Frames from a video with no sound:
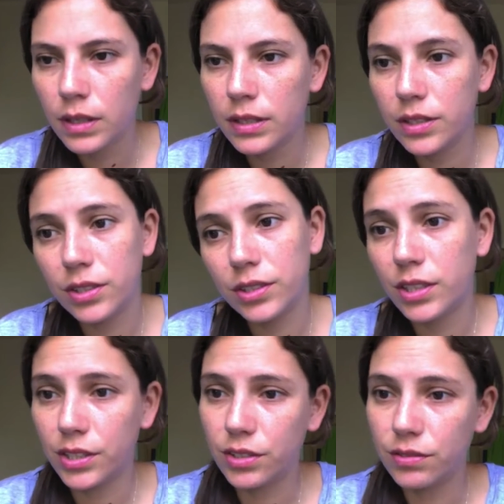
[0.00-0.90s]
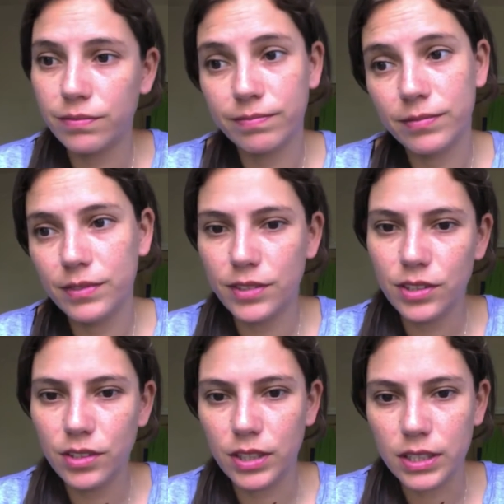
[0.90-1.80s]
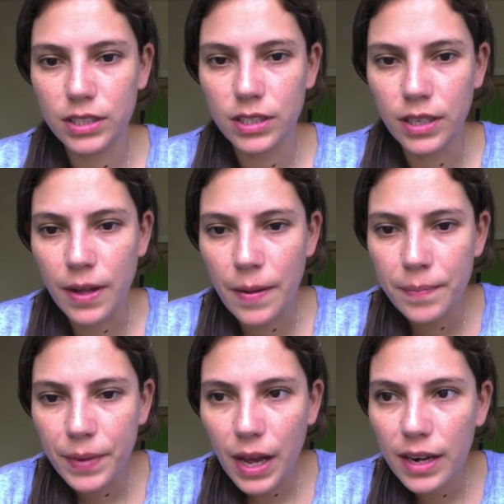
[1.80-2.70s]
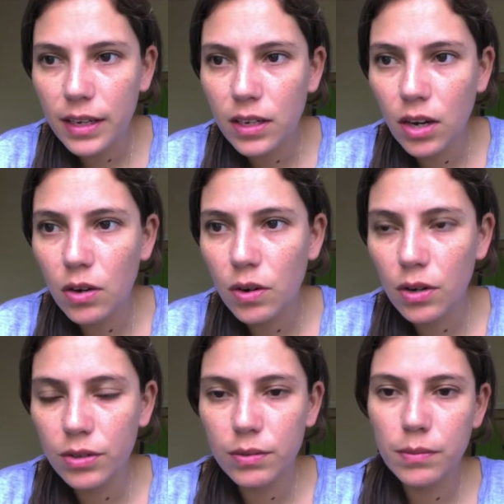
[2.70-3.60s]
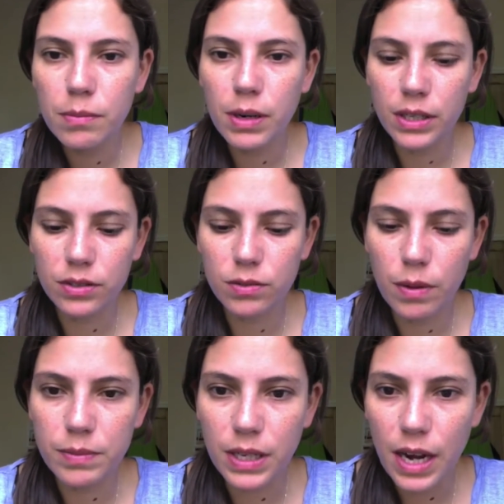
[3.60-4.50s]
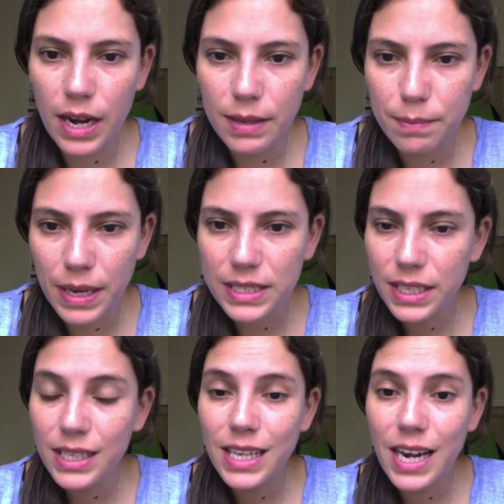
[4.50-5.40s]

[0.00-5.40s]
dissertation to-do list, and I go on Marco's website and I pasted it, then